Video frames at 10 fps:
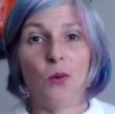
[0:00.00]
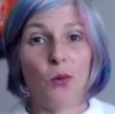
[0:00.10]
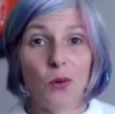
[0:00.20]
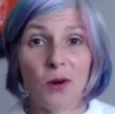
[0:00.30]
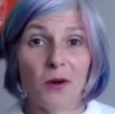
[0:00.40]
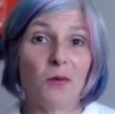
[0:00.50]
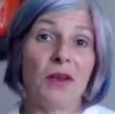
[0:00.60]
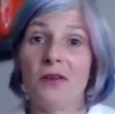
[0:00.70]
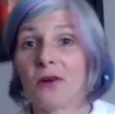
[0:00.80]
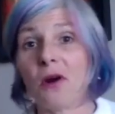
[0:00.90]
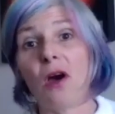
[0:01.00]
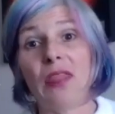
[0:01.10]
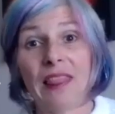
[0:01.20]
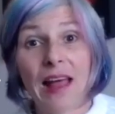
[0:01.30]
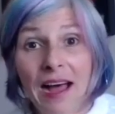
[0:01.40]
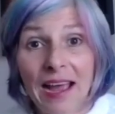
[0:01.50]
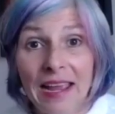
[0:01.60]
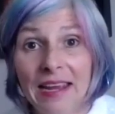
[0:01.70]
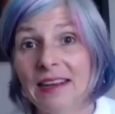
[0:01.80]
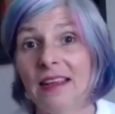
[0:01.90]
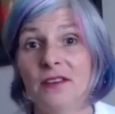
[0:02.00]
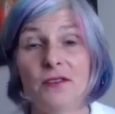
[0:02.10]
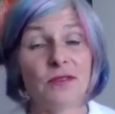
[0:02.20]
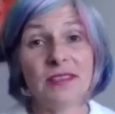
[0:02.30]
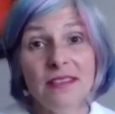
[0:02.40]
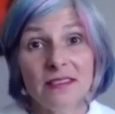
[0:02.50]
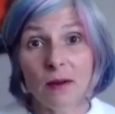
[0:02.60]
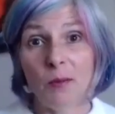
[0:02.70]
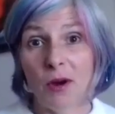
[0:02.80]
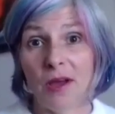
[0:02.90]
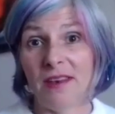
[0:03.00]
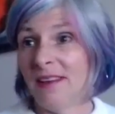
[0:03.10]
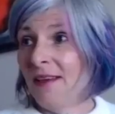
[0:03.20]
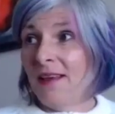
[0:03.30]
or when you're online and you see someone